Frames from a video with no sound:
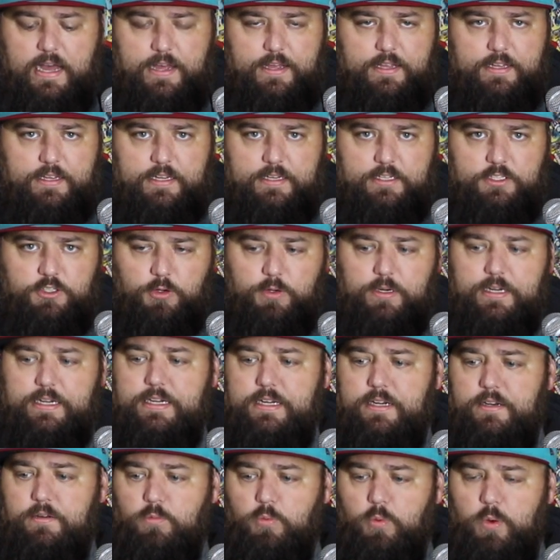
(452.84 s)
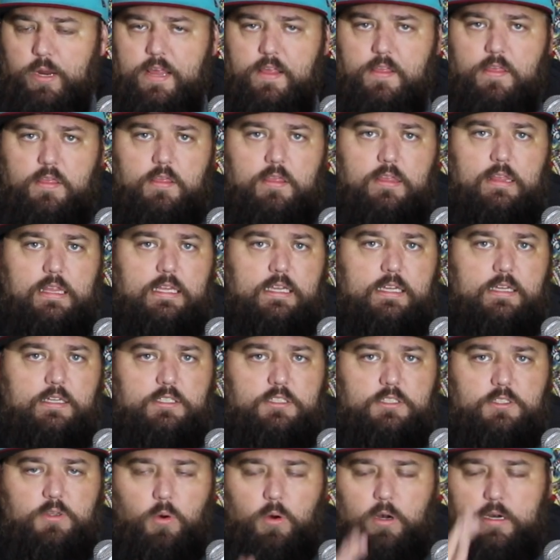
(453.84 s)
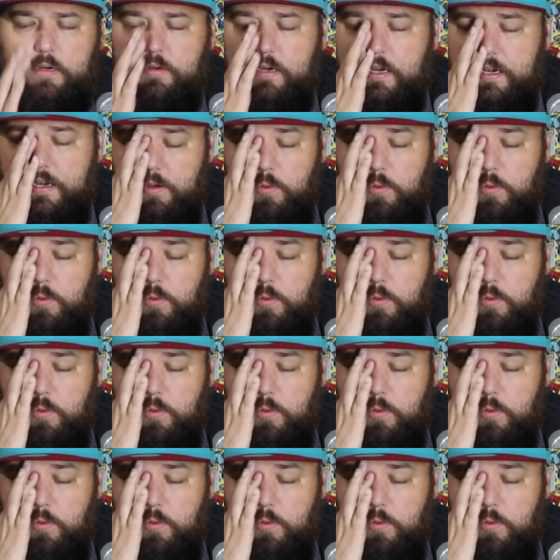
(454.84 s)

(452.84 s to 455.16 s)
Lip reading: intriguing with the storyline.